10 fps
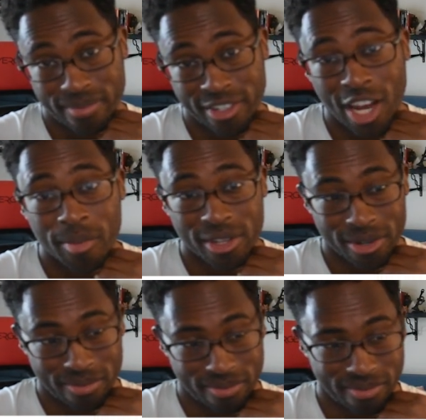
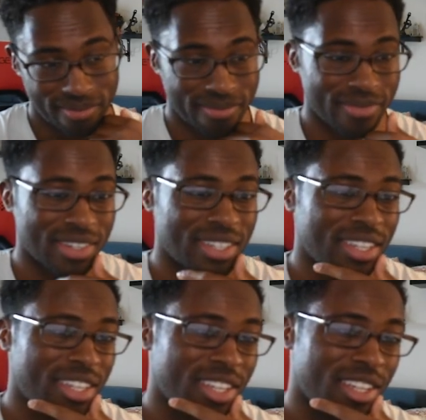Yamato,
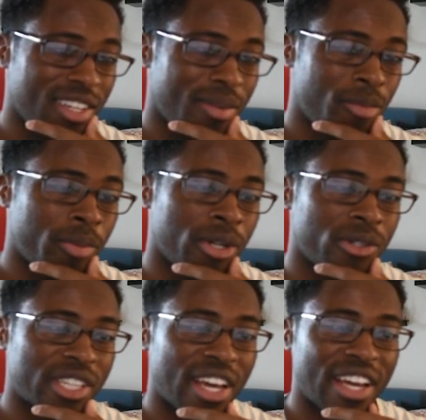
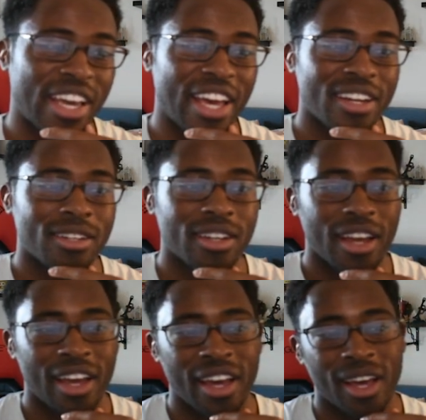Momonosuke again,
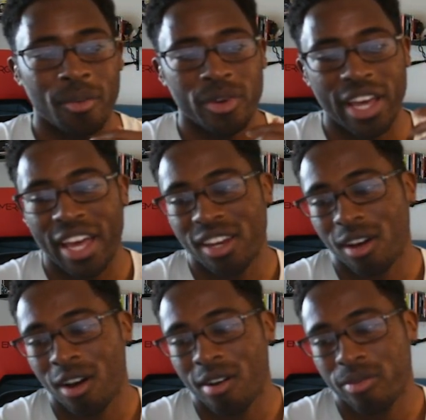and we end
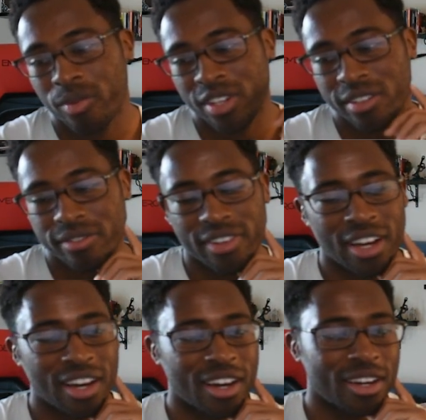off with
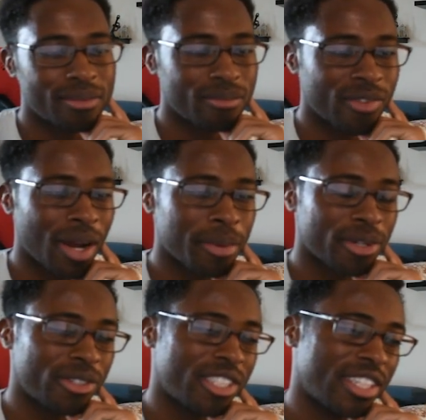Rob
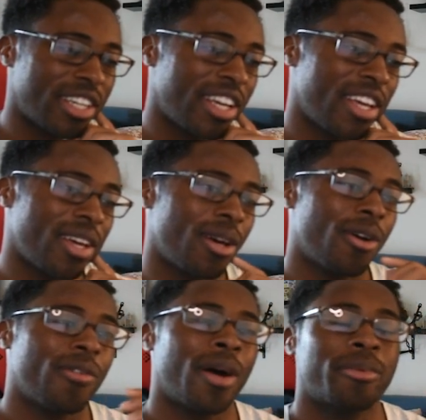Gucci.
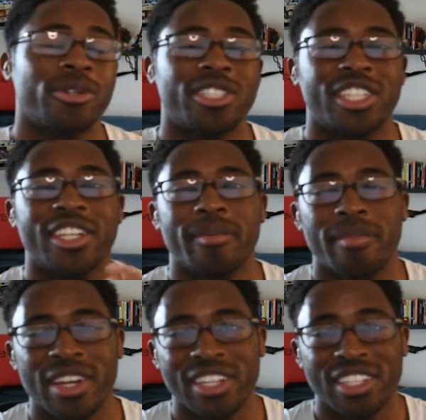Rob Gucci
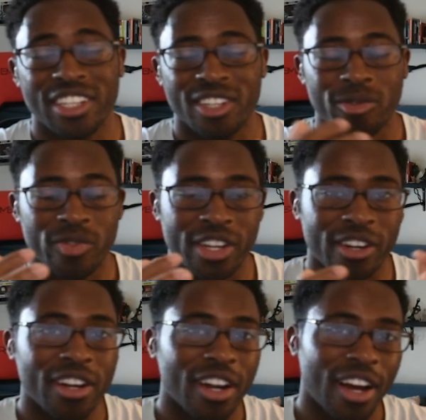committed to the career.